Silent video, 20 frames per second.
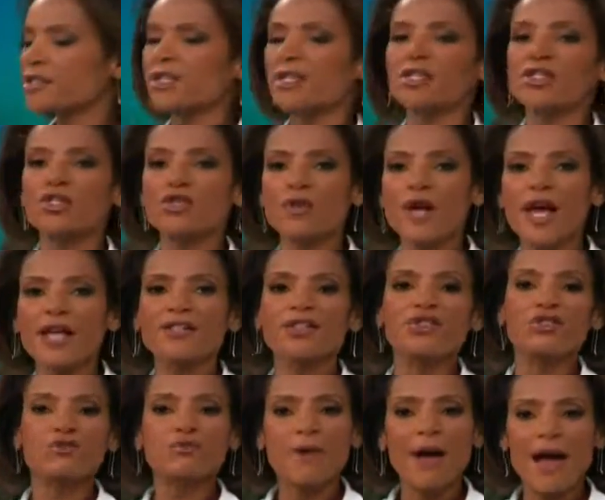things like
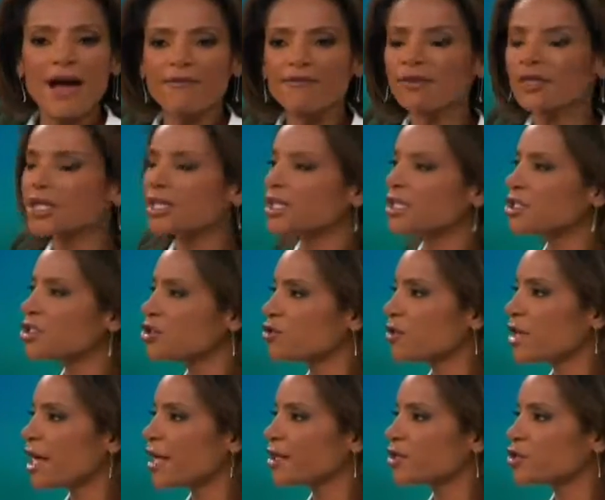stress. Traveling can
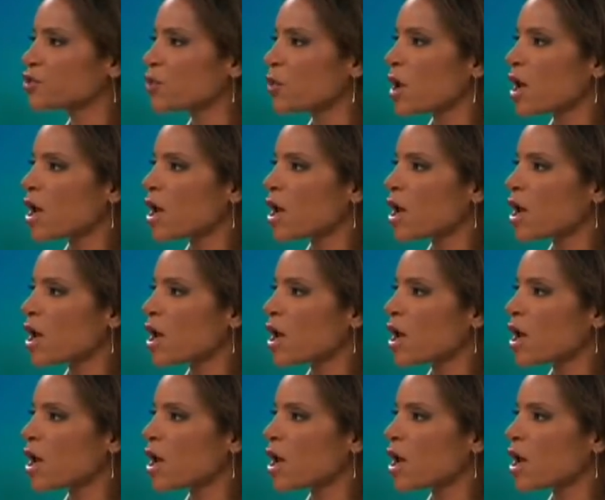do that as